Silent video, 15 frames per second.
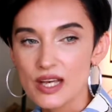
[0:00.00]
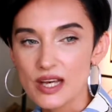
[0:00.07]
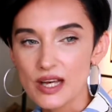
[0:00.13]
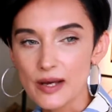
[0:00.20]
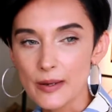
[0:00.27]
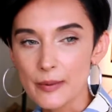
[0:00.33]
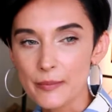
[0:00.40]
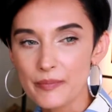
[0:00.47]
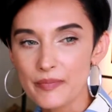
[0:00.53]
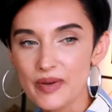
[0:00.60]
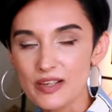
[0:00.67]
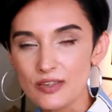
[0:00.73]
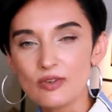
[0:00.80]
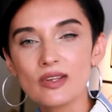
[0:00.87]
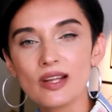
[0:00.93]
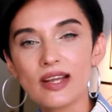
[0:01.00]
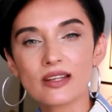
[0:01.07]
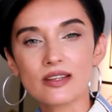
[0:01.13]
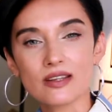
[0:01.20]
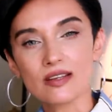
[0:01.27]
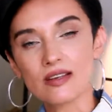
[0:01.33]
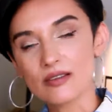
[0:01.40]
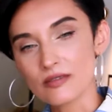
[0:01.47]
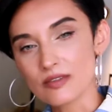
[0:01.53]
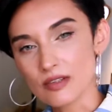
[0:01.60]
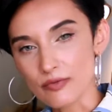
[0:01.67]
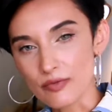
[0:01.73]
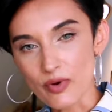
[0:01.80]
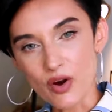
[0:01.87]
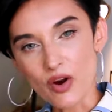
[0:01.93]
I don't like the
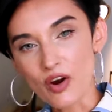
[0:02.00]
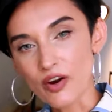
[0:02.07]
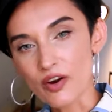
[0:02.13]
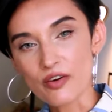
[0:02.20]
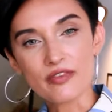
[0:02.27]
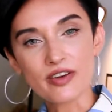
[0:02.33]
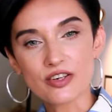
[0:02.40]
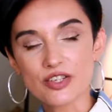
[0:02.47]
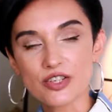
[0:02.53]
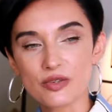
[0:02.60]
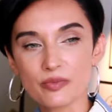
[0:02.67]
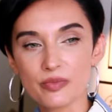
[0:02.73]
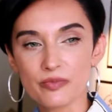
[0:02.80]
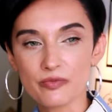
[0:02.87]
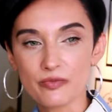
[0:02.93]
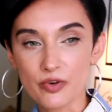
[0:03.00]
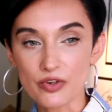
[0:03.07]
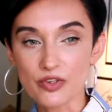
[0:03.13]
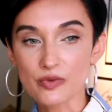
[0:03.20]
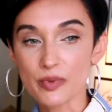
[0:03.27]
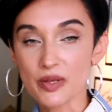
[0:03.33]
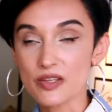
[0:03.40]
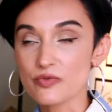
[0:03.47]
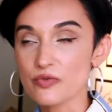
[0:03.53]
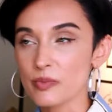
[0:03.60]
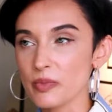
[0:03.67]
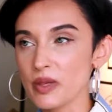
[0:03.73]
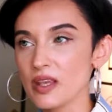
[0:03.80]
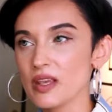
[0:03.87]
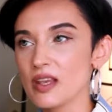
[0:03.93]
for her version because for
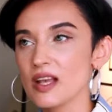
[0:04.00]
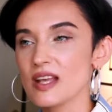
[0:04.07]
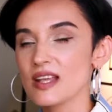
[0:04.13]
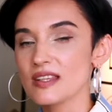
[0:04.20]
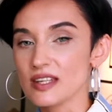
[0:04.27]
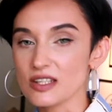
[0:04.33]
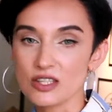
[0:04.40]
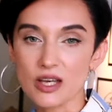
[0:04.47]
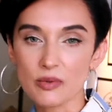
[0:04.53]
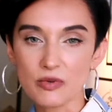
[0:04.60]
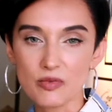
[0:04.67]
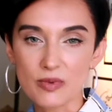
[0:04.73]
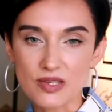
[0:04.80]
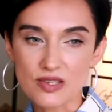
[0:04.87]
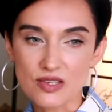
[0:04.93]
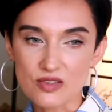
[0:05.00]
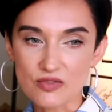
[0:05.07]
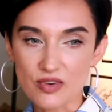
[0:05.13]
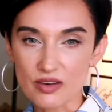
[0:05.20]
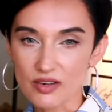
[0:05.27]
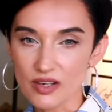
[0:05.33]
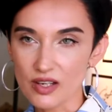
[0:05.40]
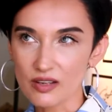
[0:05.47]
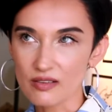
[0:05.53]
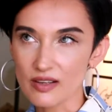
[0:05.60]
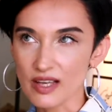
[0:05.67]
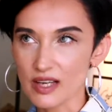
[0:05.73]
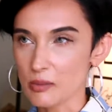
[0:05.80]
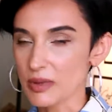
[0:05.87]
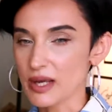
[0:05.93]
me that type of musk is very
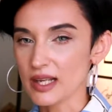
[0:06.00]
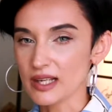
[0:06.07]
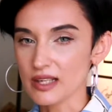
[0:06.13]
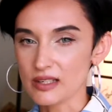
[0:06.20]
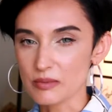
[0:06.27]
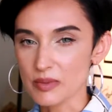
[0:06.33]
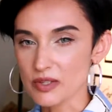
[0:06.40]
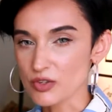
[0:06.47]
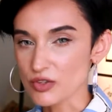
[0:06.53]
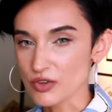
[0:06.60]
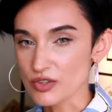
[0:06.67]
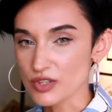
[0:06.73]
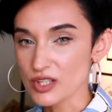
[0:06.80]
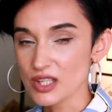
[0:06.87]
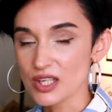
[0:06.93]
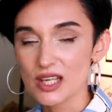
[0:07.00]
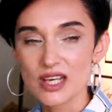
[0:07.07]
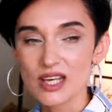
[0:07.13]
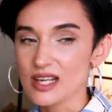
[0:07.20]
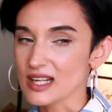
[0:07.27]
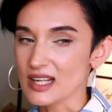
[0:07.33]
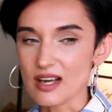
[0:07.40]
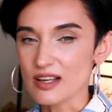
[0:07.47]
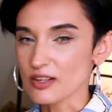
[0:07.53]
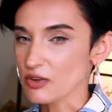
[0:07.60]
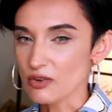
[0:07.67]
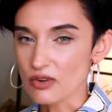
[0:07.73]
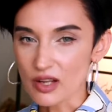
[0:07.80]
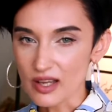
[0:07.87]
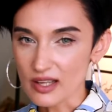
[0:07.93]
animalic and a bit dirty, and I
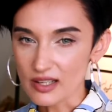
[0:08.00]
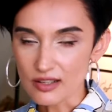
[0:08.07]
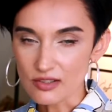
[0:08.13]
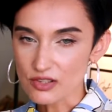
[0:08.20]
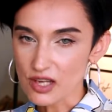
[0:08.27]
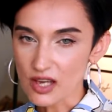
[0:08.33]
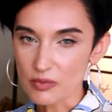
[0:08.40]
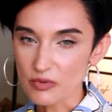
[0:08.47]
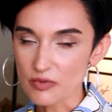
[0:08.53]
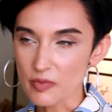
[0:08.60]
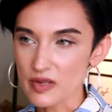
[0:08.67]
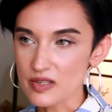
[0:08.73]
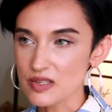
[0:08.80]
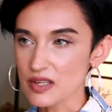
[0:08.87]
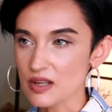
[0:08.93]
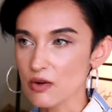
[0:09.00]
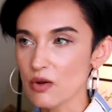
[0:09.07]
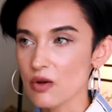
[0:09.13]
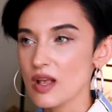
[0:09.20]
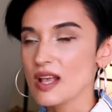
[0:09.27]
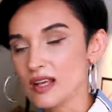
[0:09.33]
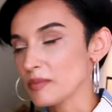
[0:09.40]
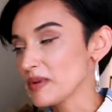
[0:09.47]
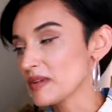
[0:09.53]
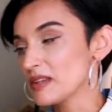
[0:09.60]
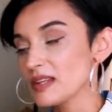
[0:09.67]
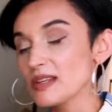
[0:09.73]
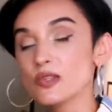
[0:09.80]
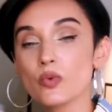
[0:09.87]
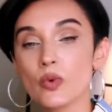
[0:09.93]
don't like that type of musk at all. Okay, but
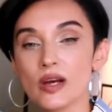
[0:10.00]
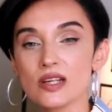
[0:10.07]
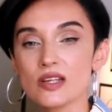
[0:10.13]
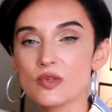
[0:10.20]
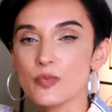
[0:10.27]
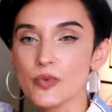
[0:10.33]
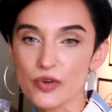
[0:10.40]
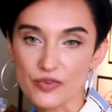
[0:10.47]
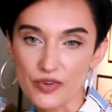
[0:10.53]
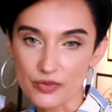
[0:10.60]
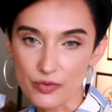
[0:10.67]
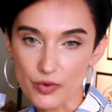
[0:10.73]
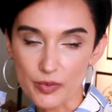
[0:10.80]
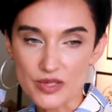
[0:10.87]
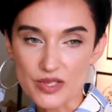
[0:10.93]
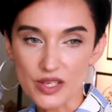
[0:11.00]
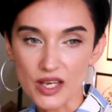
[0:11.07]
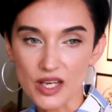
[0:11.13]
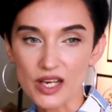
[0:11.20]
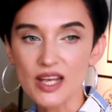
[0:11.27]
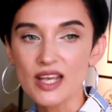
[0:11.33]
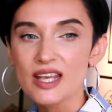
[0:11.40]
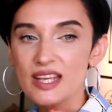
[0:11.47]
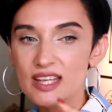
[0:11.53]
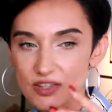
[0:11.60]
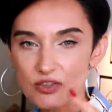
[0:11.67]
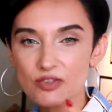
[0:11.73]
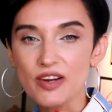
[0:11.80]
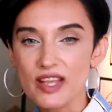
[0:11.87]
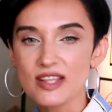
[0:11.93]
this one is perfect for my skin. It
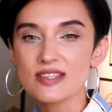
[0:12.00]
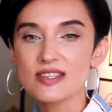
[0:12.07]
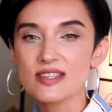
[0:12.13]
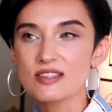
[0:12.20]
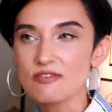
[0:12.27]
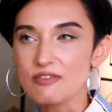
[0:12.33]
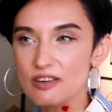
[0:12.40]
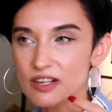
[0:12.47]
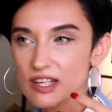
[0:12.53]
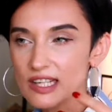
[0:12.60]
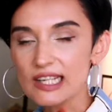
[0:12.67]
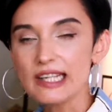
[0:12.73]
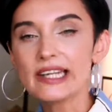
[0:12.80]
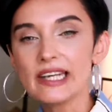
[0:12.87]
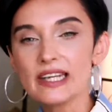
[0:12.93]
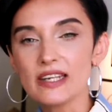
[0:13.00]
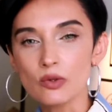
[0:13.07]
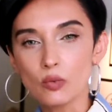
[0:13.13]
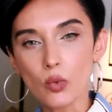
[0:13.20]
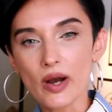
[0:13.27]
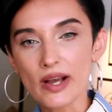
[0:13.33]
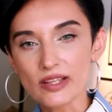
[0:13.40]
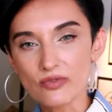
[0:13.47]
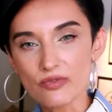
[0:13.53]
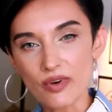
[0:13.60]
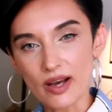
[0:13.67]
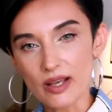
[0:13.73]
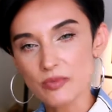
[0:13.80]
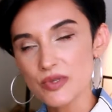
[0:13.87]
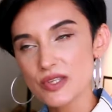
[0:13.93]
creates this very clean and white
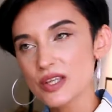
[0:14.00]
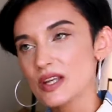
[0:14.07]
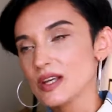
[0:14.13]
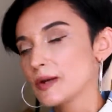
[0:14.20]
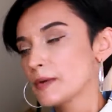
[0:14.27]
vibes.